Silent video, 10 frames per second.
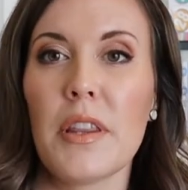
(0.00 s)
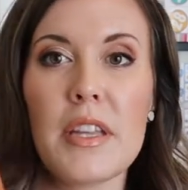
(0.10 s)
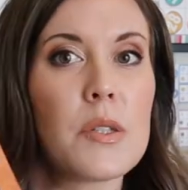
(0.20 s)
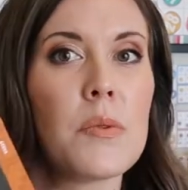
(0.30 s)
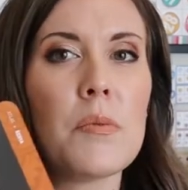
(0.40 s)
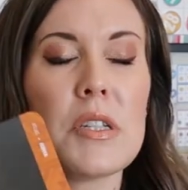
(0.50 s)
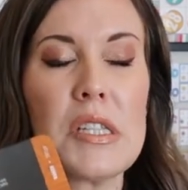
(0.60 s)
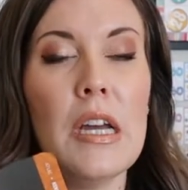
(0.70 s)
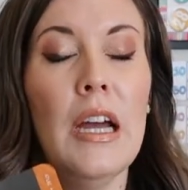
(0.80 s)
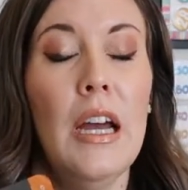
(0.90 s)
but this one
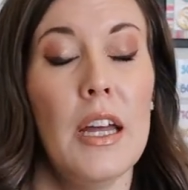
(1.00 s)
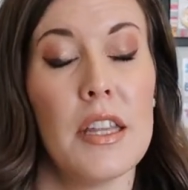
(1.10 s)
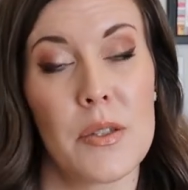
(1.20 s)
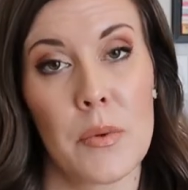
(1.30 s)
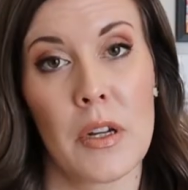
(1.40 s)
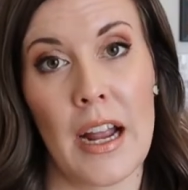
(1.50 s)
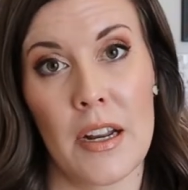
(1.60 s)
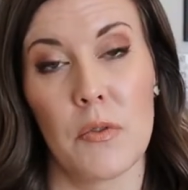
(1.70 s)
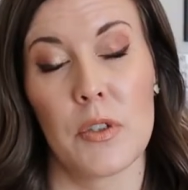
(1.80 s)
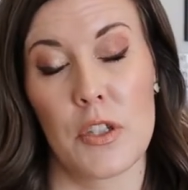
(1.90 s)
was, this one
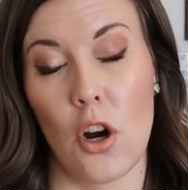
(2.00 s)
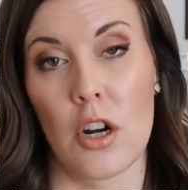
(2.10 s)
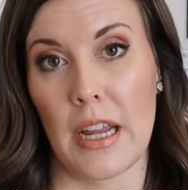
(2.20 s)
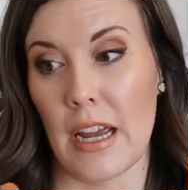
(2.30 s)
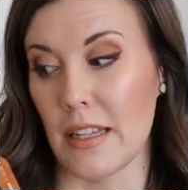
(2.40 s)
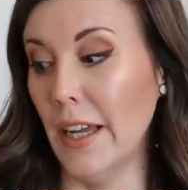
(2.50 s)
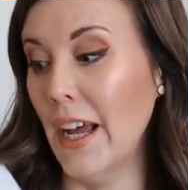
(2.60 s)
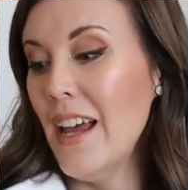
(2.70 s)
kind of was hard guys.